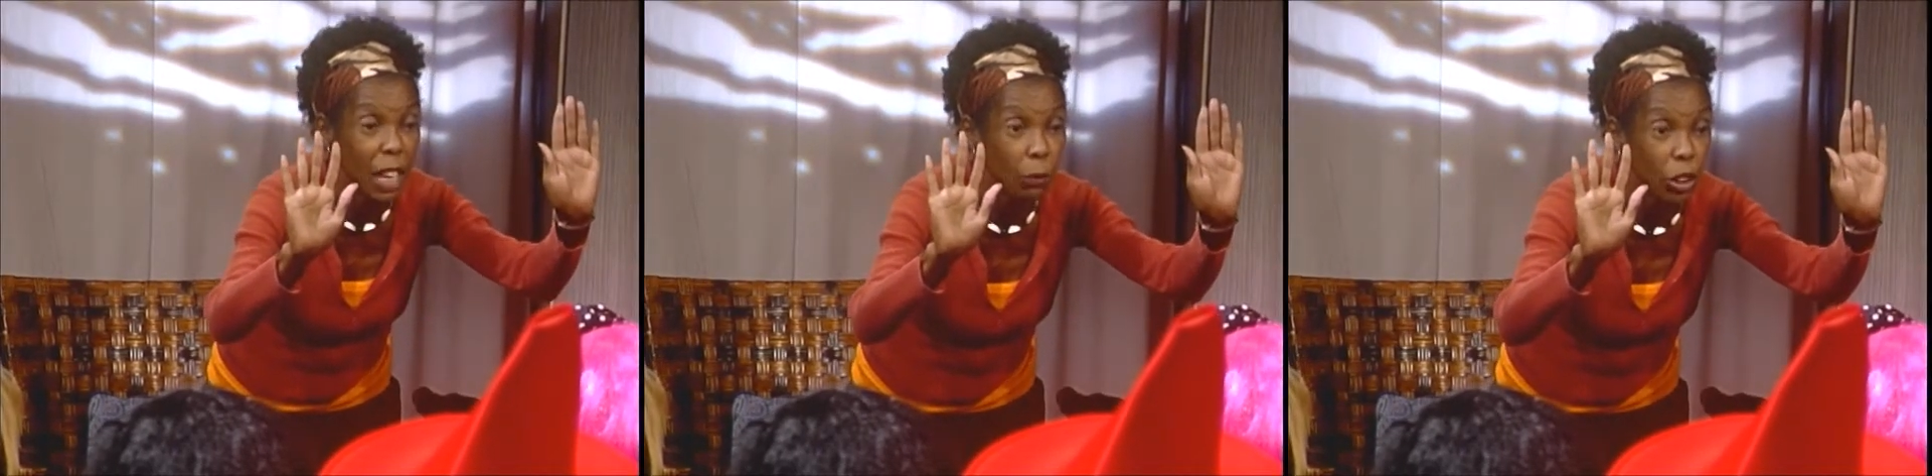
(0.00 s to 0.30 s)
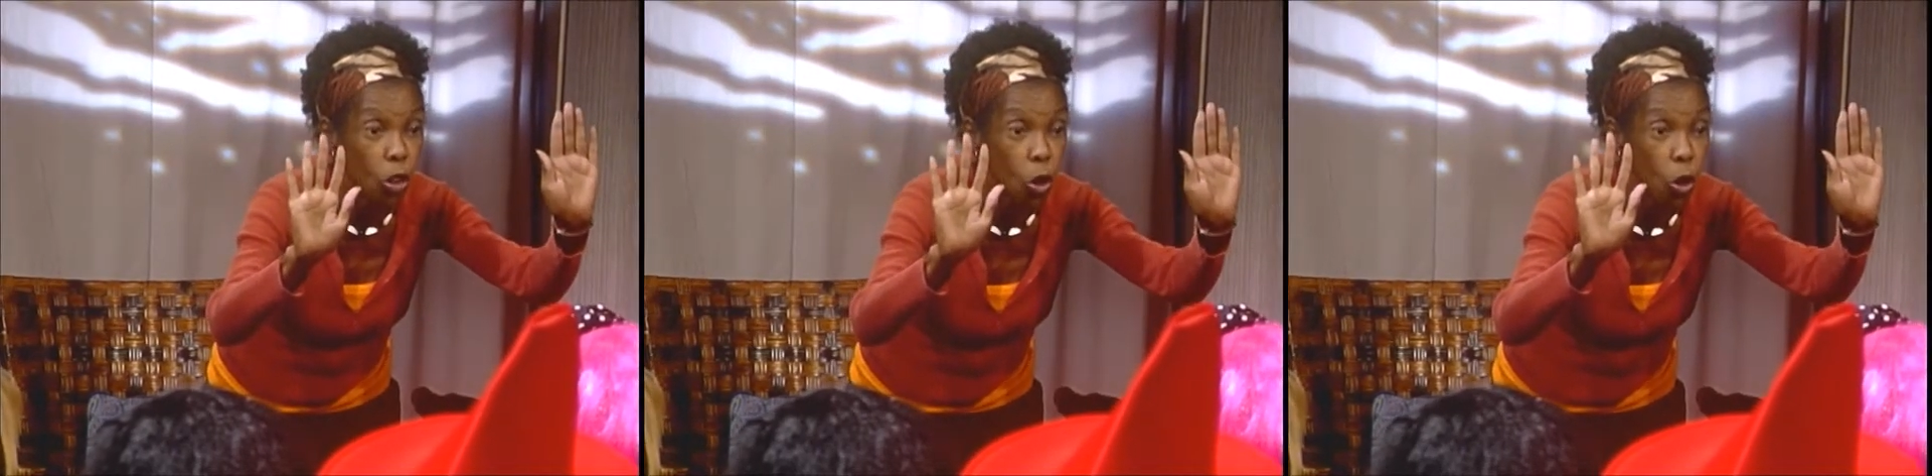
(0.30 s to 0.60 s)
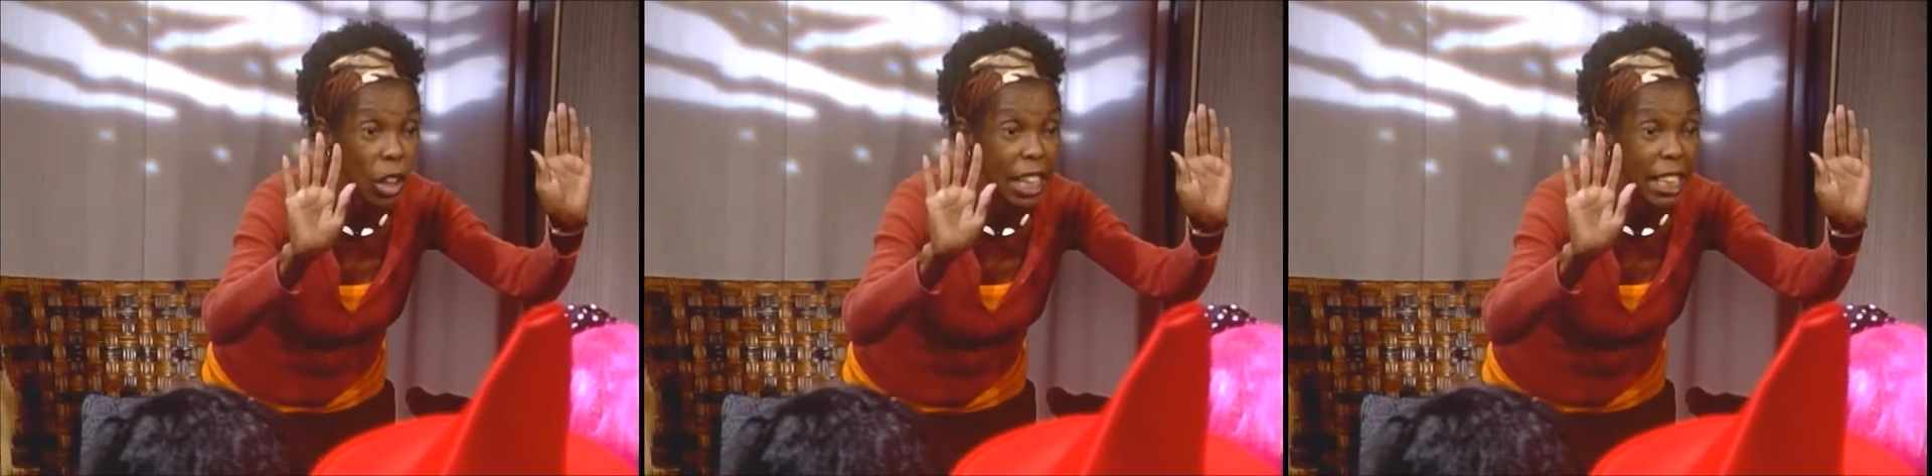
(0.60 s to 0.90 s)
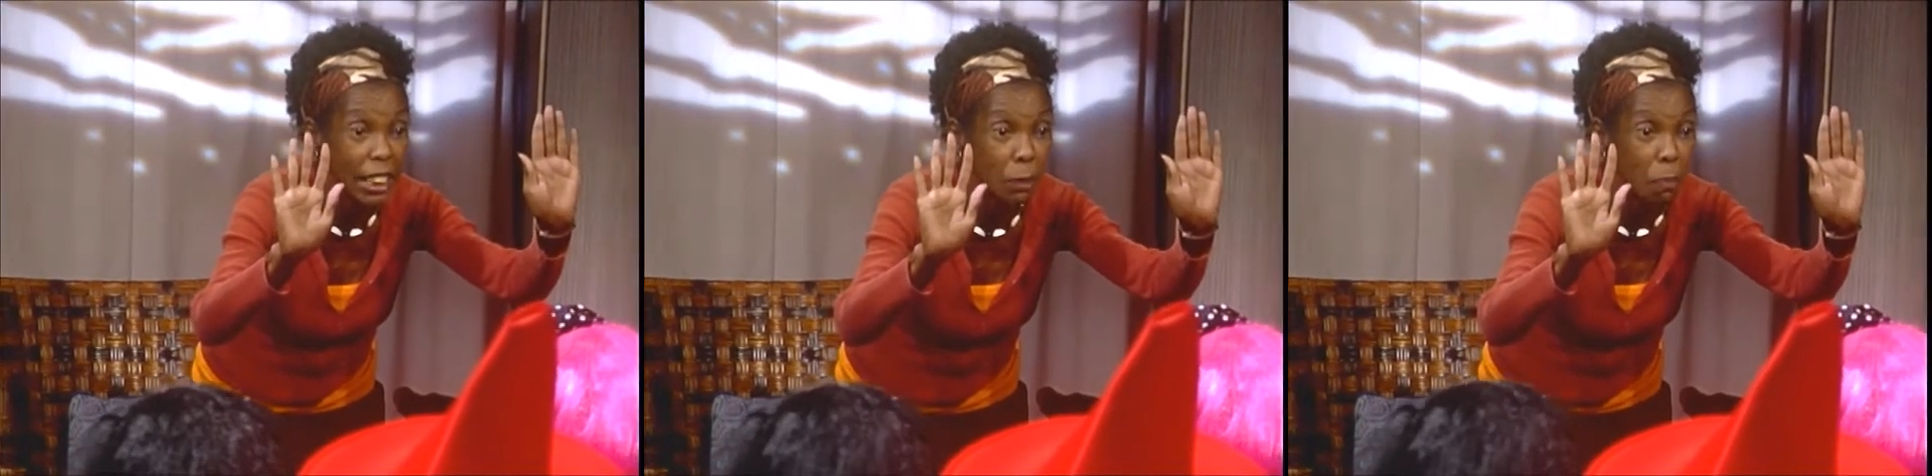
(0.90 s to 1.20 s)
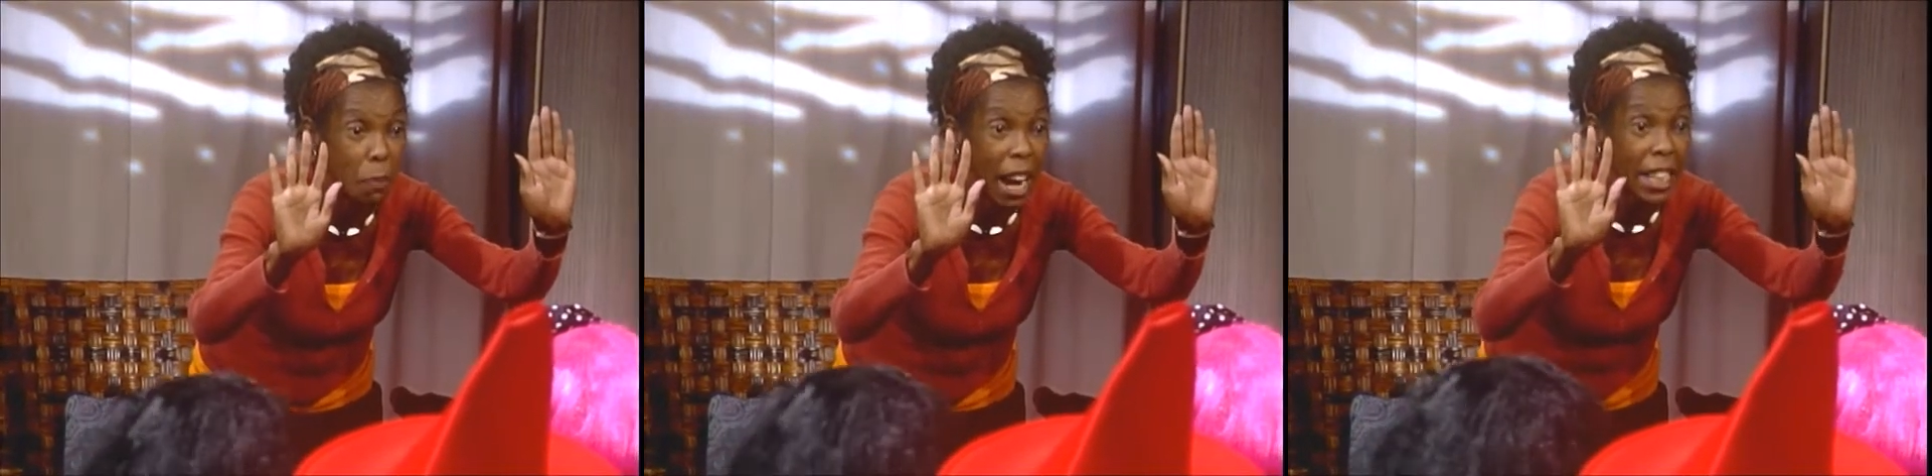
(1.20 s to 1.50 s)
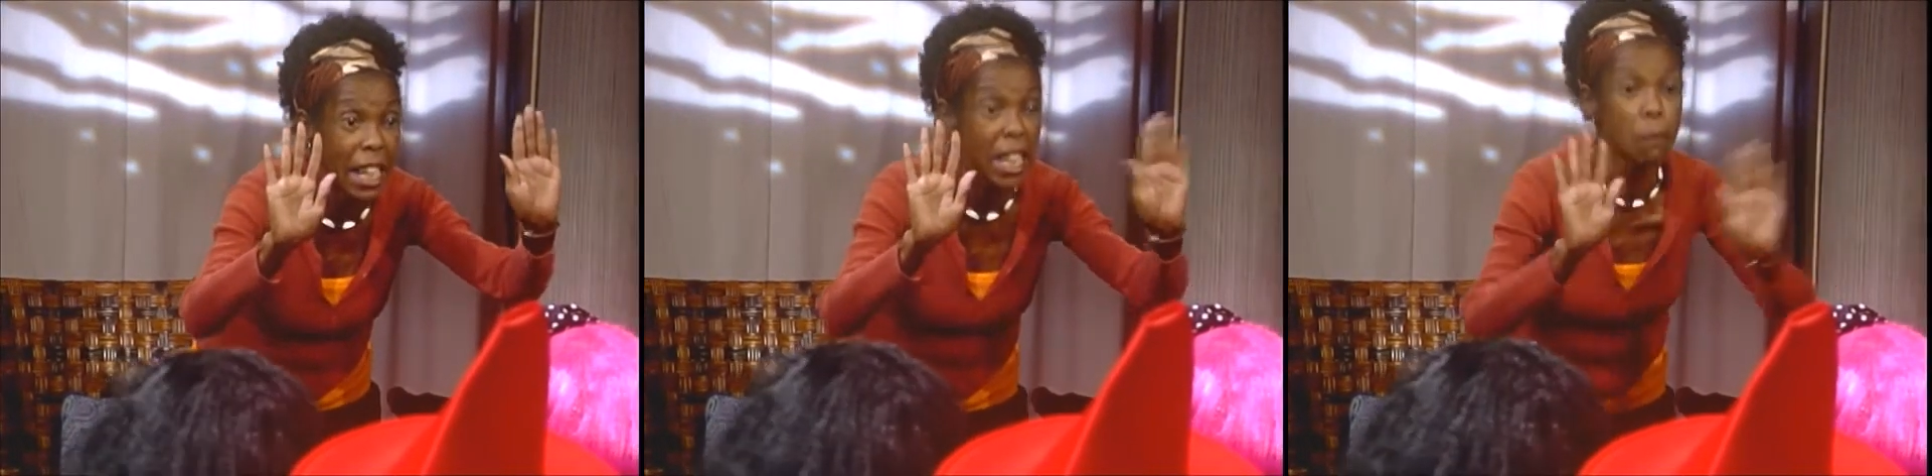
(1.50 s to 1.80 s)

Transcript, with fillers: and with all his might,